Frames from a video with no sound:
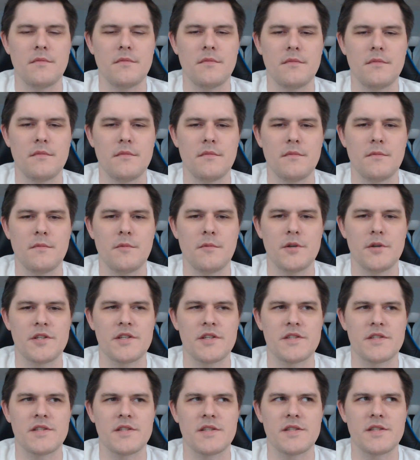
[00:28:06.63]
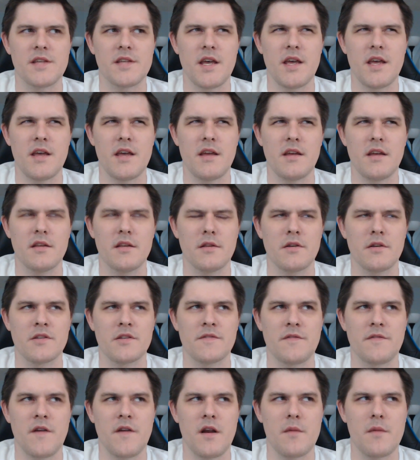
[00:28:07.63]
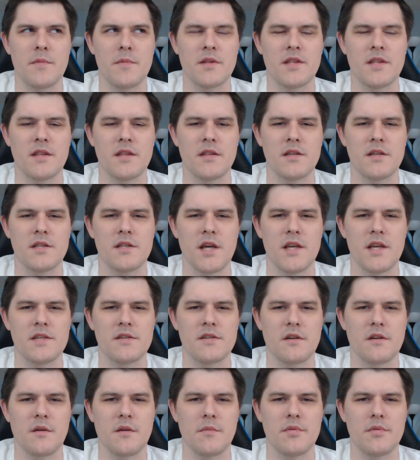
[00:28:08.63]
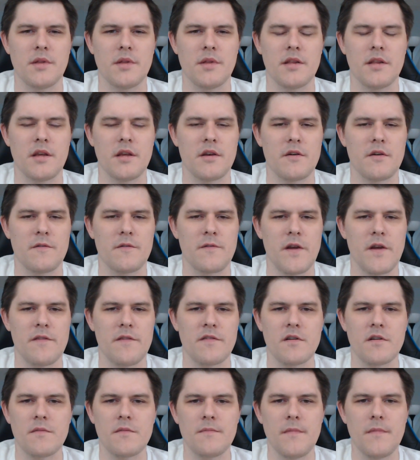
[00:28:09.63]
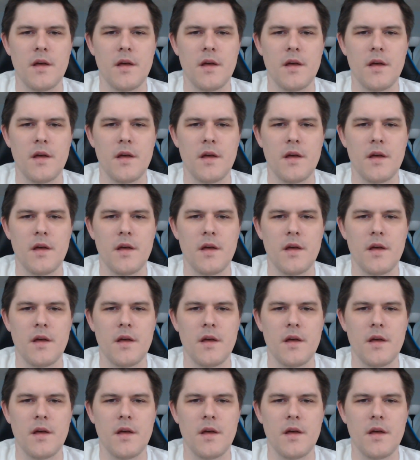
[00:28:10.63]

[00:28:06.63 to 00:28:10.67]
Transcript: which is to say it looks fair, but then the dice are completely in her favor.